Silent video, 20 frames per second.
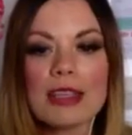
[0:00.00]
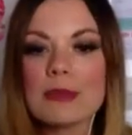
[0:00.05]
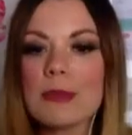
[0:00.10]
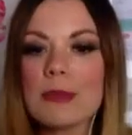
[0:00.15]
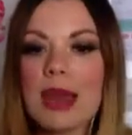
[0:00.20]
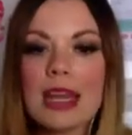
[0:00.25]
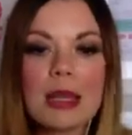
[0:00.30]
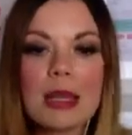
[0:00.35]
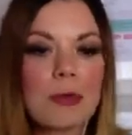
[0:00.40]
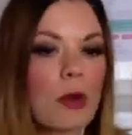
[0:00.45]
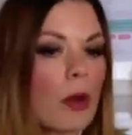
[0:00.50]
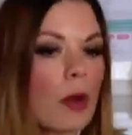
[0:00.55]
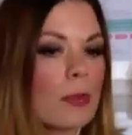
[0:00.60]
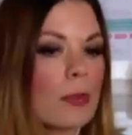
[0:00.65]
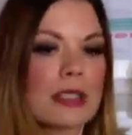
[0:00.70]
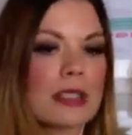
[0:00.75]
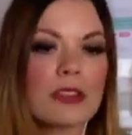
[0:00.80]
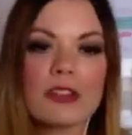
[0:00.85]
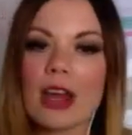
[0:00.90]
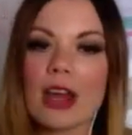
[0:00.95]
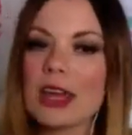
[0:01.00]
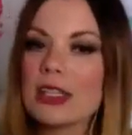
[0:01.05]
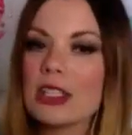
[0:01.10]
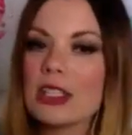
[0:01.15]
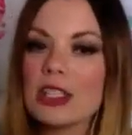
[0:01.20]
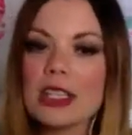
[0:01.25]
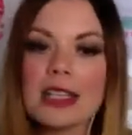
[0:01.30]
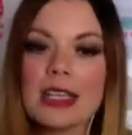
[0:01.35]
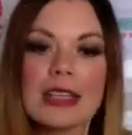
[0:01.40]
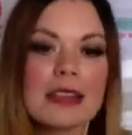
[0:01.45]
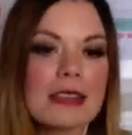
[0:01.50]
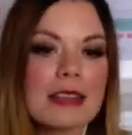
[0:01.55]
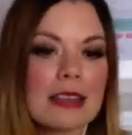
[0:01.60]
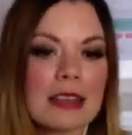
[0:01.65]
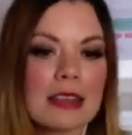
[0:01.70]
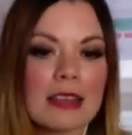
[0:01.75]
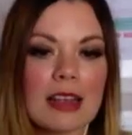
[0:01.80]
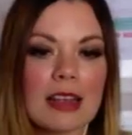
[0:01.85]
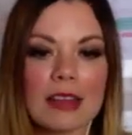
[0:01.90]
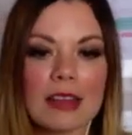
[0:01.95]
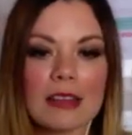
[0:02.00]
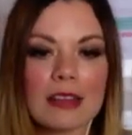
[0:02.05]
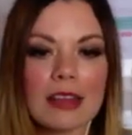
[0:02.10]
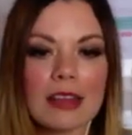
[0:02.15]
many property strategies and